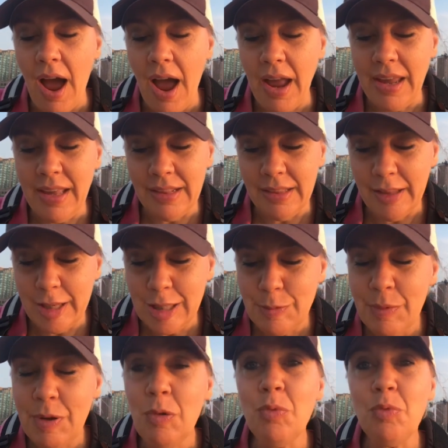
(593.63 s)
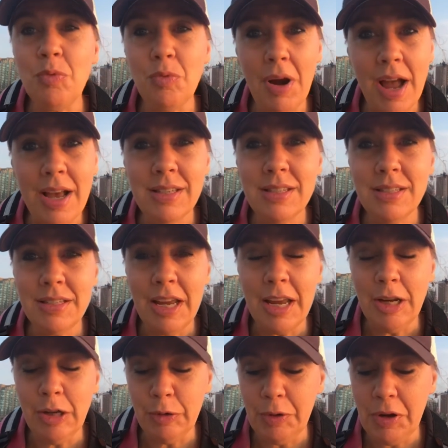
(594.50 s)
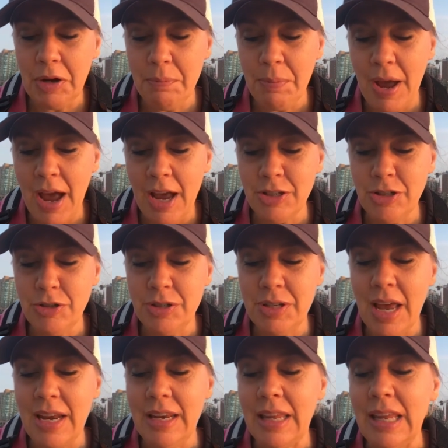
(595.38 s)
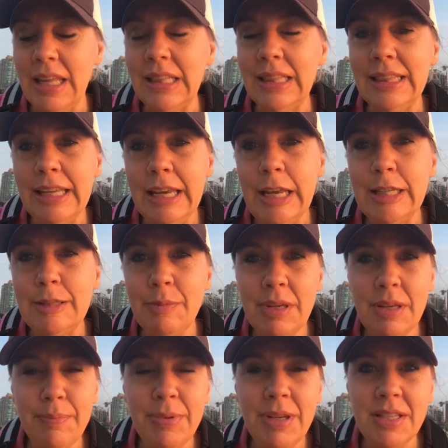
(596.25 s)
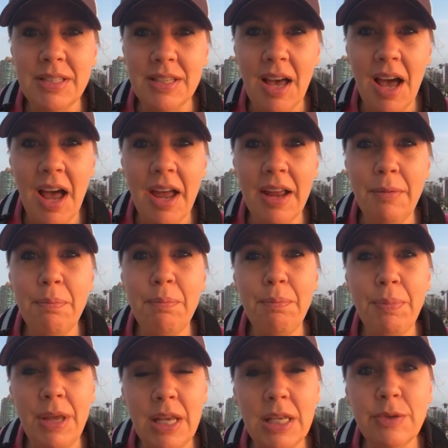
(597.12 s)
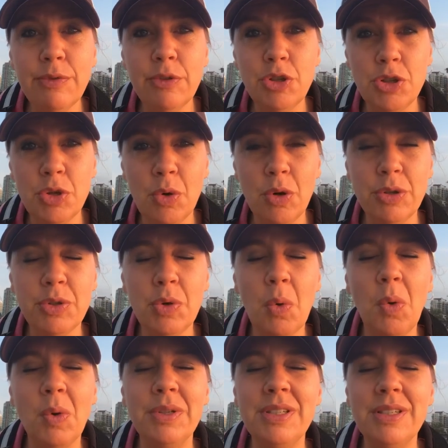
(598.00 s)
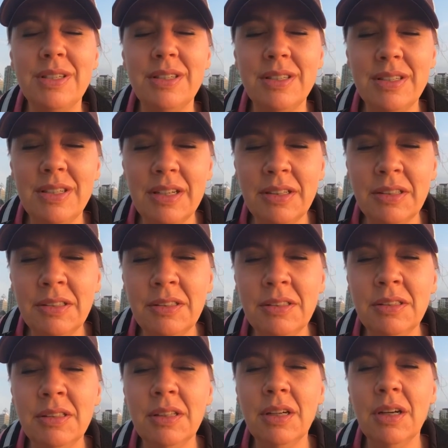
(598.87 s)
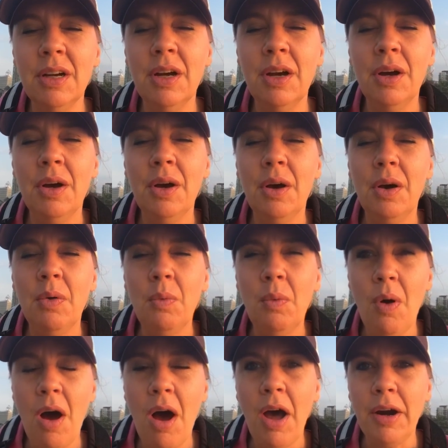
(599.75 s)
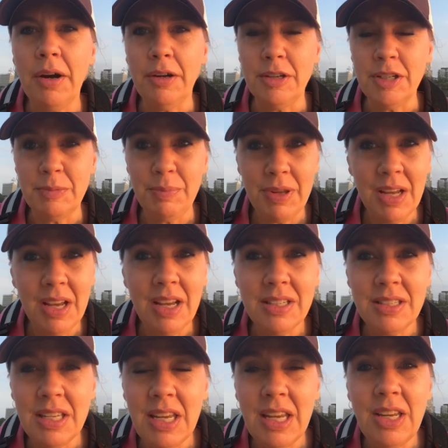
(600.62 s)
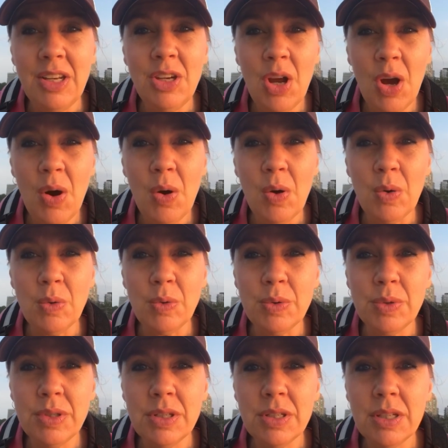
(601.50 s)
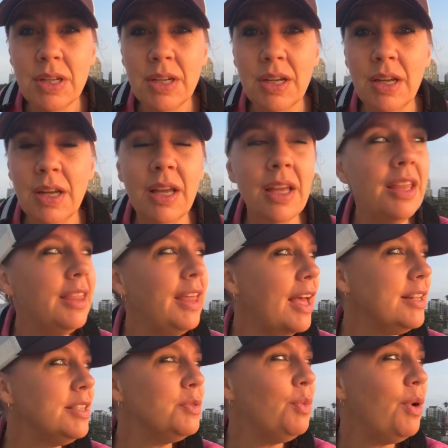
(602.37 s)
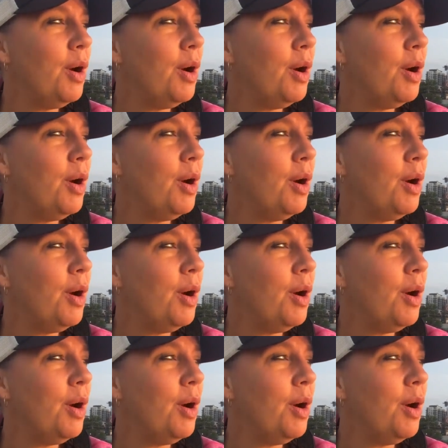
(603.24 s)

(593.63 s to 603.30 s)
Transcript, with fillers: He lets me rest in green pastures and he leads me beside peaceful shores or still waters because he knows that's